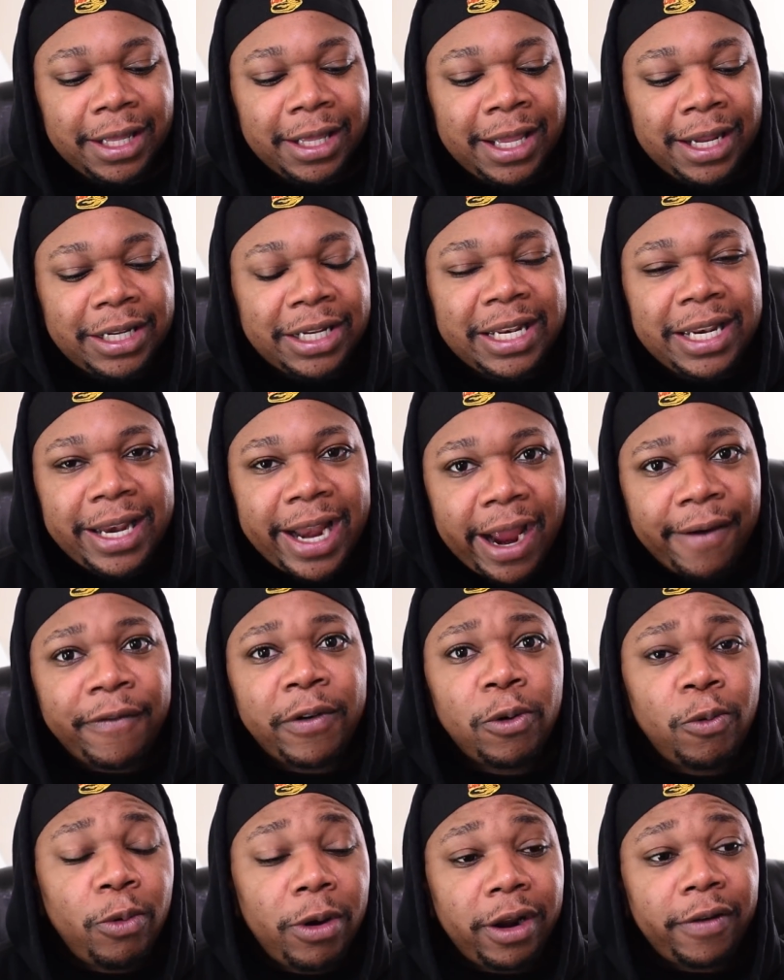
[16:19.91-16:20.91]
This
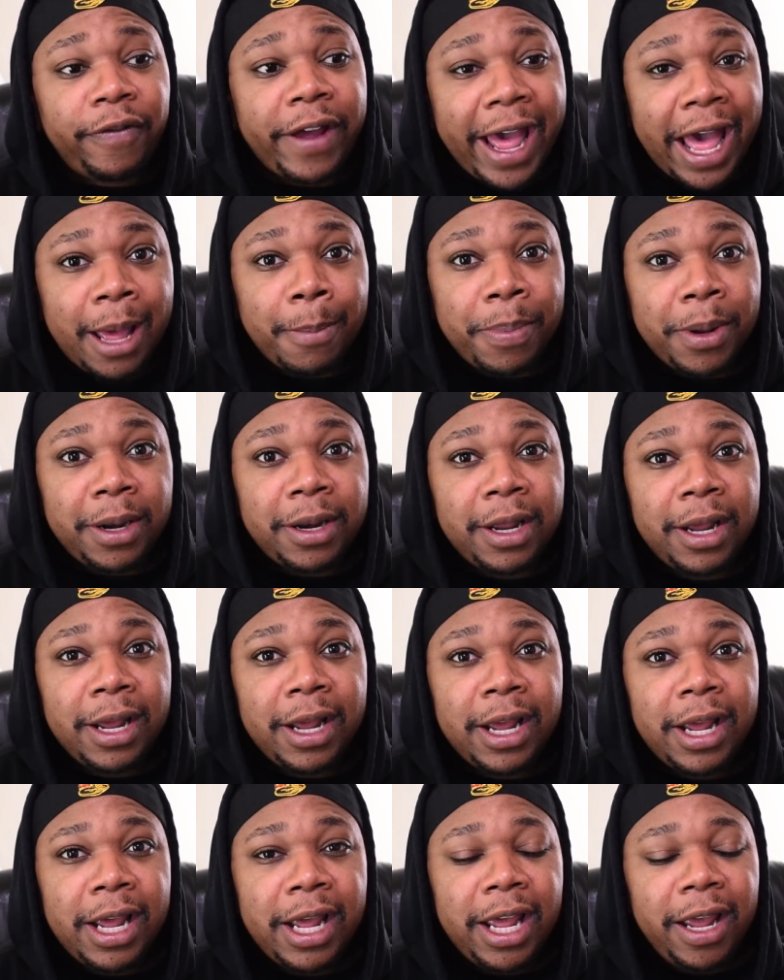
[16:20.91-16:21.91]
never would have happened
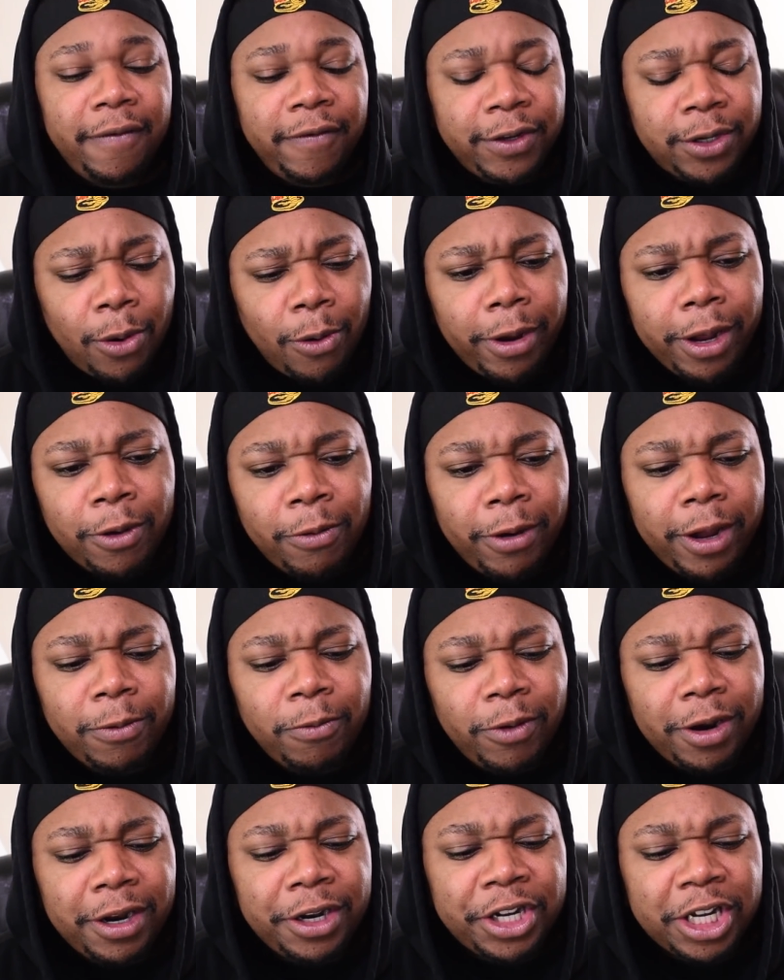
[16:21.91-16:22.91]
if Zoe
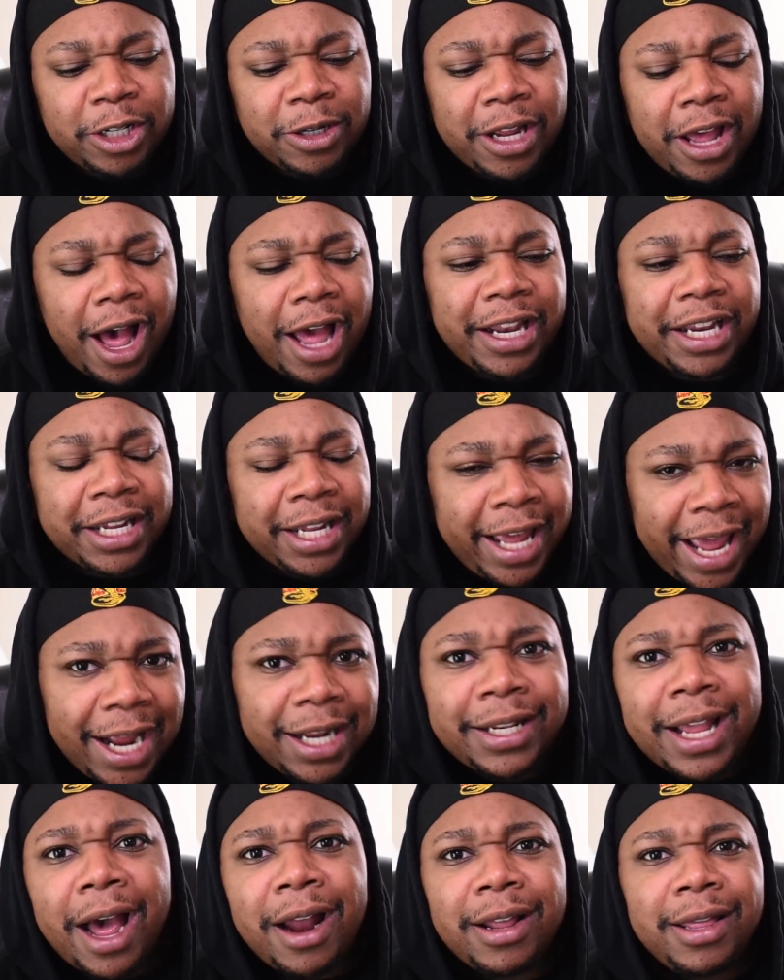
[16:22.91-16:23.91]
Quinn would have just gotten
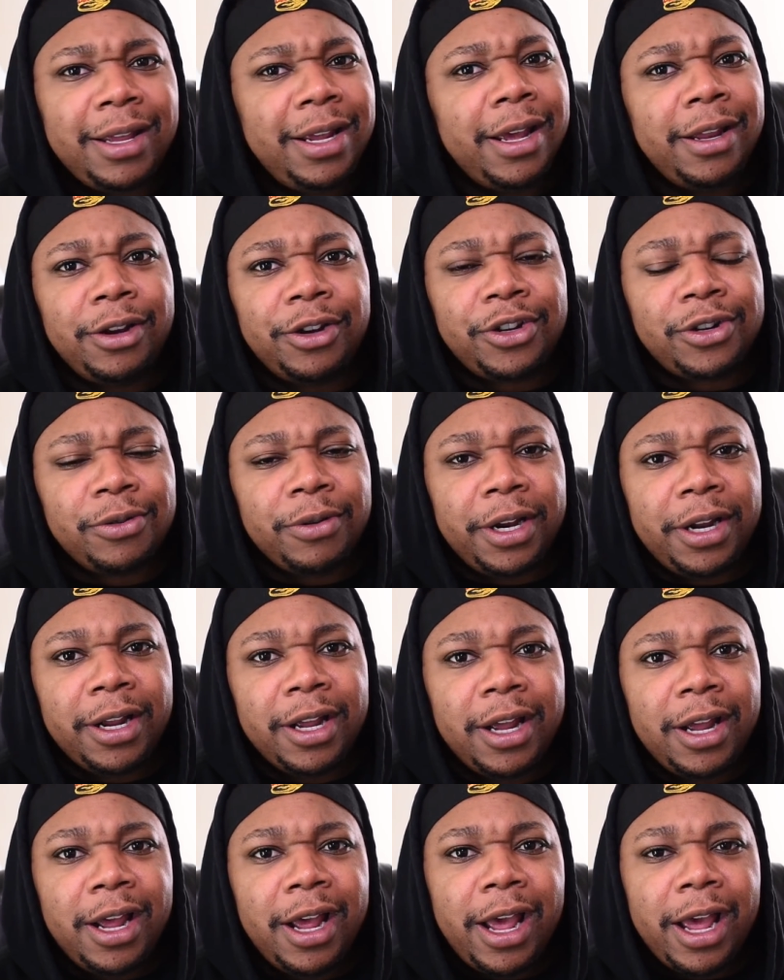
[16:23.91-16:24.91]
kicked out of the industry
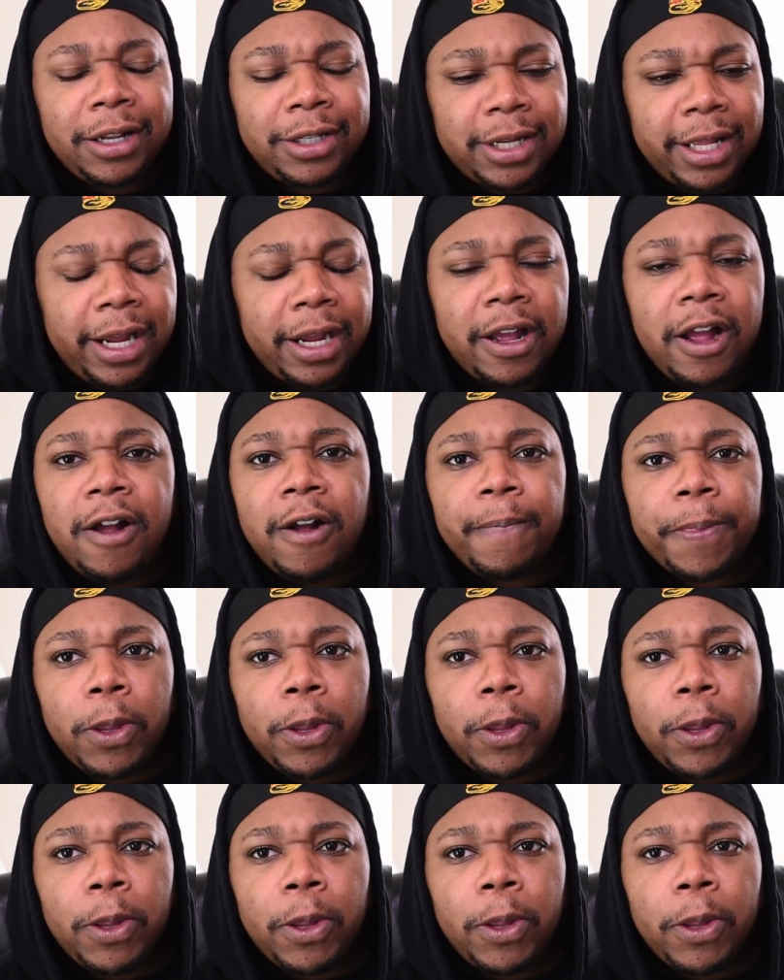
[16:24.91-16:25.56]
and said, like,